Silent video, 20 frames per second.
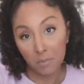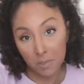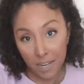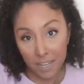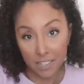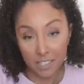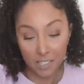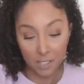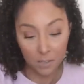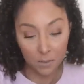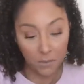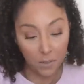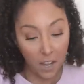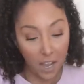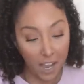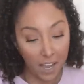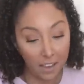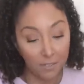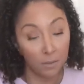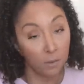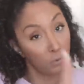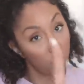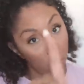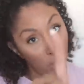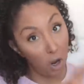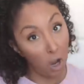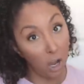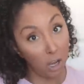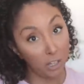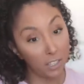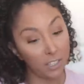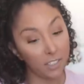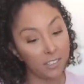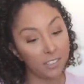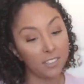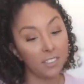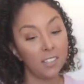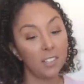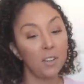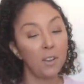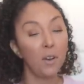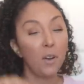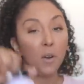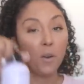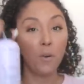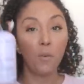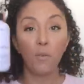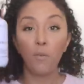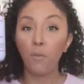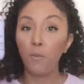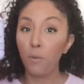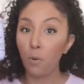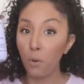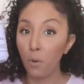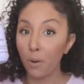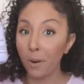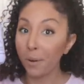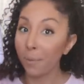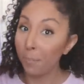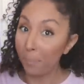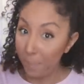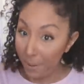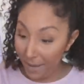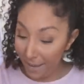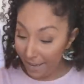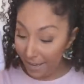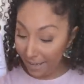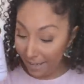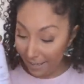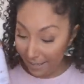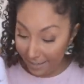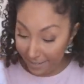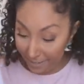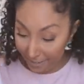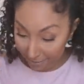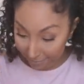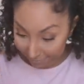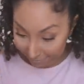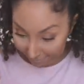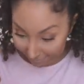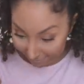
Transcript: Next is five. Wrong. Four P.